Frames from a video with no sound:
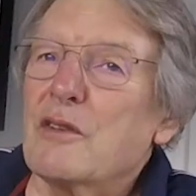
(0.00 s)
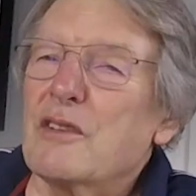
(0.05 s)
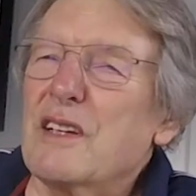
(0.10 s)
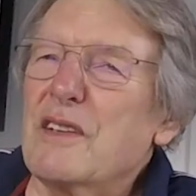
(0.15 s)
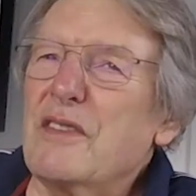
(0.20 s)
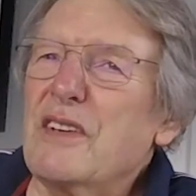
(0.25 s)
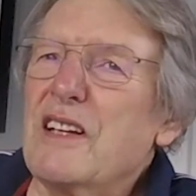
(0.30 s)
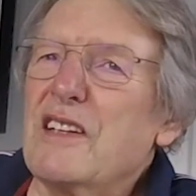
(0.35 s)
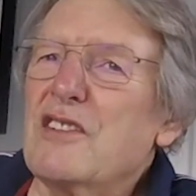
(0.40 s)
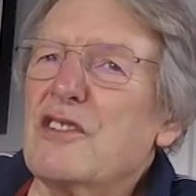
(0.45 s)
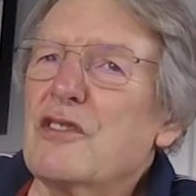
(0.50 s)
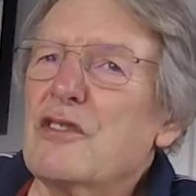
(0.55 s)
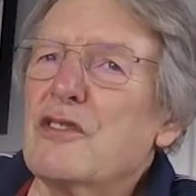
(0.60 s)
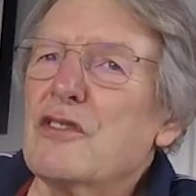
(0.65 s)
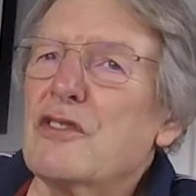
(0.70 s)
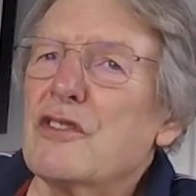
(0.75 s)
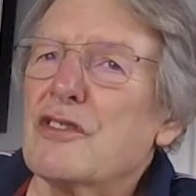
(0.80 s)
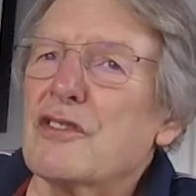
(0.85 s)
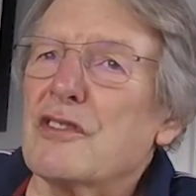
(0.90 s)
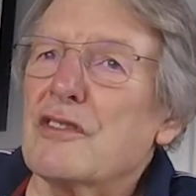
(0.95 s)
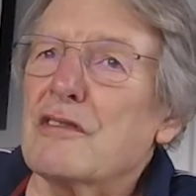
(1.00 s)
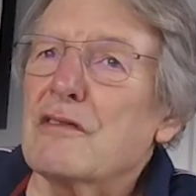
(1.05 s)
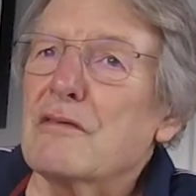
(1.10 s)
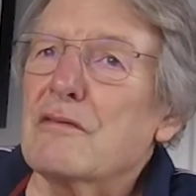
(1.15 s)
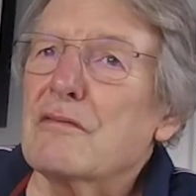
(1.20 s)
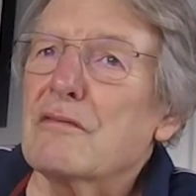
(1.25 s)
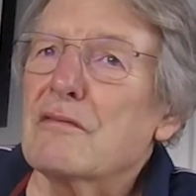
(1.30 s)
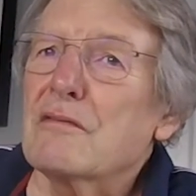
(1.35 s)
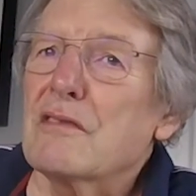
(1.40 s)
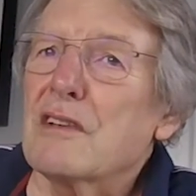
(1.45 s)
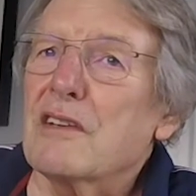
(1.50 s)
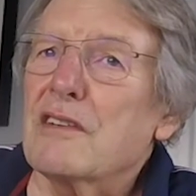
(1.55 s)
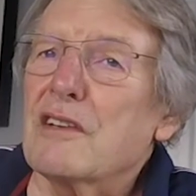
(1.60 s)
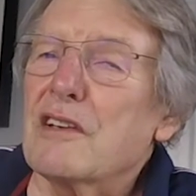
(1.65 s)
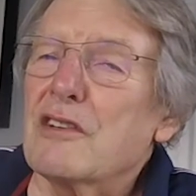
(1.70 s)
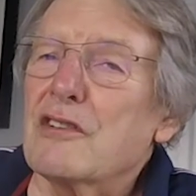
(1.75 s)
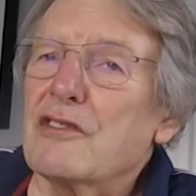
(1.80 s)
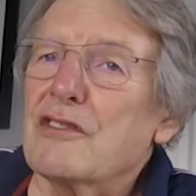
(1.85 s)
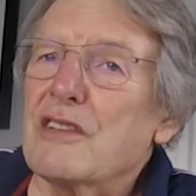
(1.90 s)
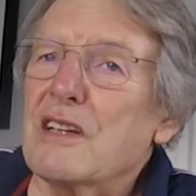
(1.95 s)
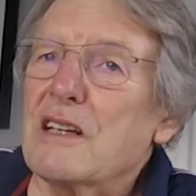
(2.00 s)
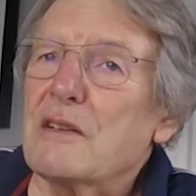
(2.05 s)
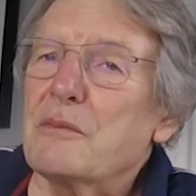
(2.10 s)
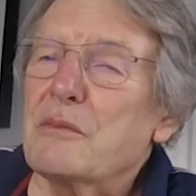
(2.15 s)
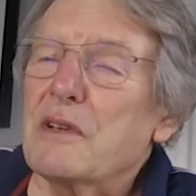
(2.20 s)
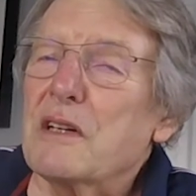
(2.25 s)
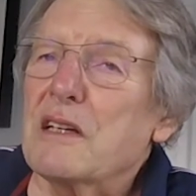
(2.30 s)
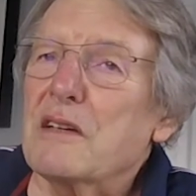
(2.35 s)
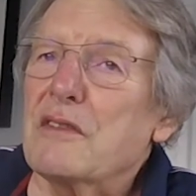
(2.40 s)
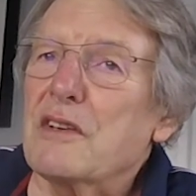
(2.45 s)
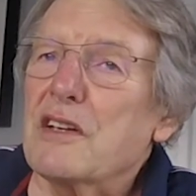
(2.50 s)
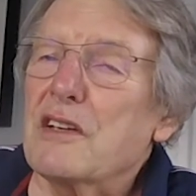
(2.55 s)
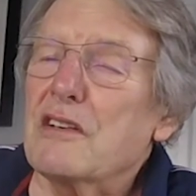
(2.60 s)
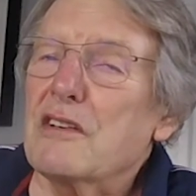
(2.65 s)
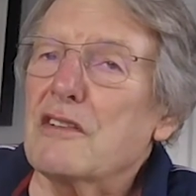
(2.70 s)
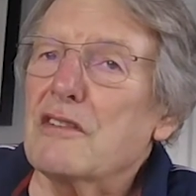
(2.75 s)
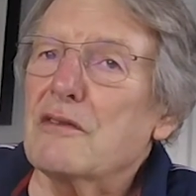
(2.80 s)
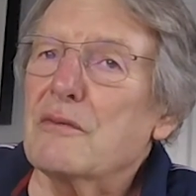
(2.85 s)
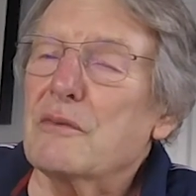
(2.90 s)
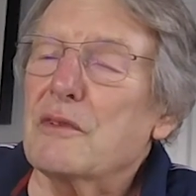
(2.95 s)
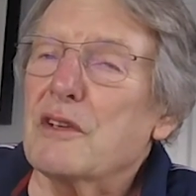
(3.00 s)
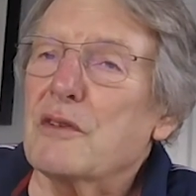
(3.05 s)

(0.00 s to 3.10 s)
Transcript: Never had Norton in those days, believe it or not.